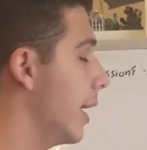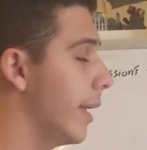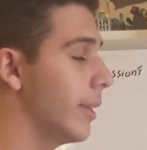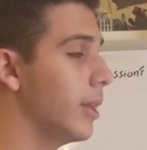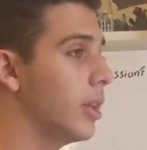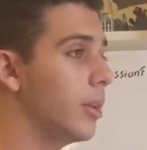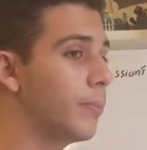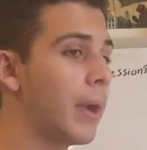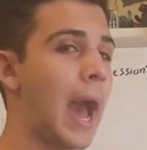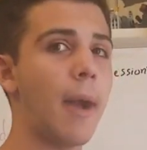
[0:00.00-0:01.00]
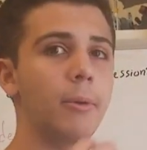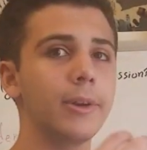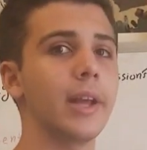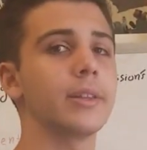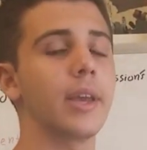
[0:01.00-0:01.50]
the power
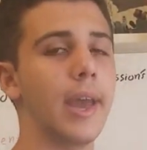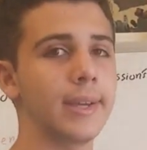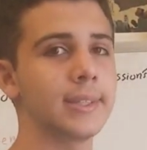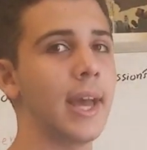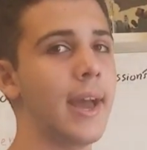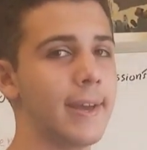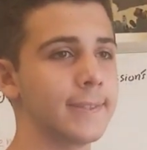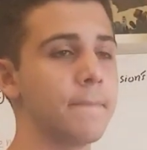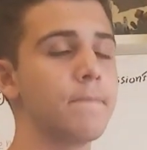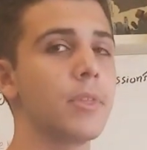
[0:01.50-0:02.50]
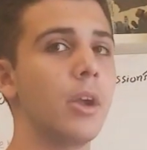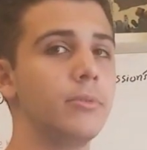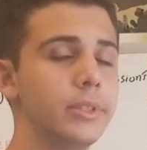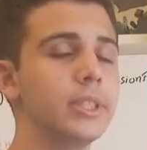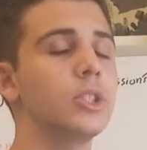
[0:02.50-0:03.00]
that the x has
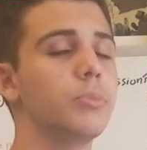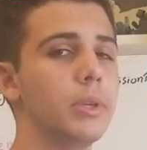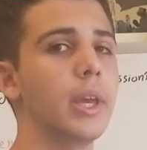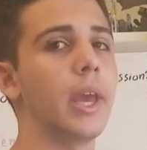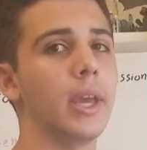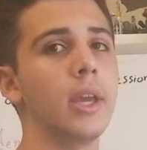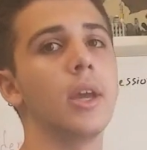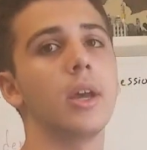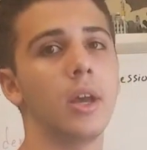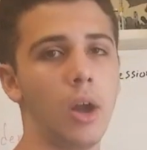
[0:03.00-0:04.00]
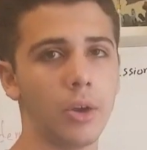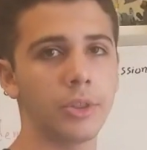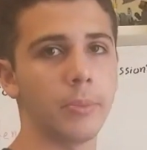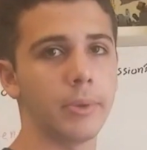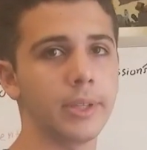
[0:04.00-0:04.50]
needs to be a
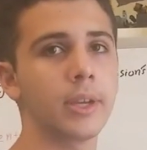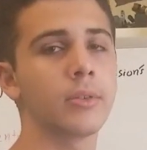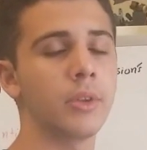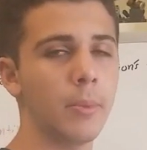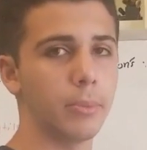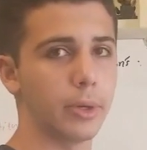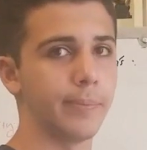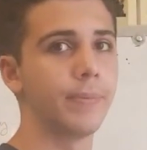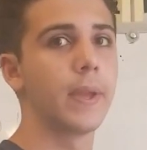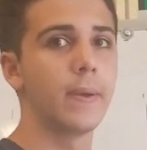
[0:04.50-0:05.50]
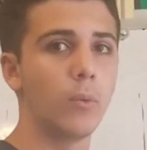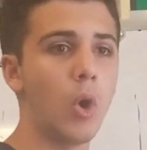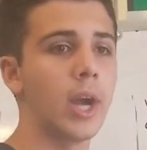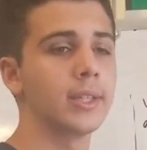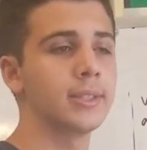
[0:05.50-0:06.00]
arithmetic number.
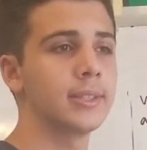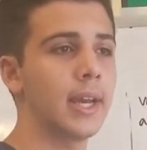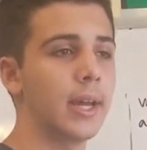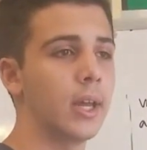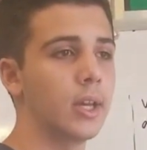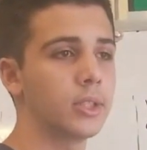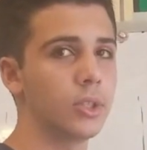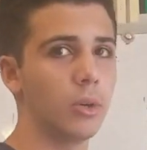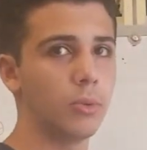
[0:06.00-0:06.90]
So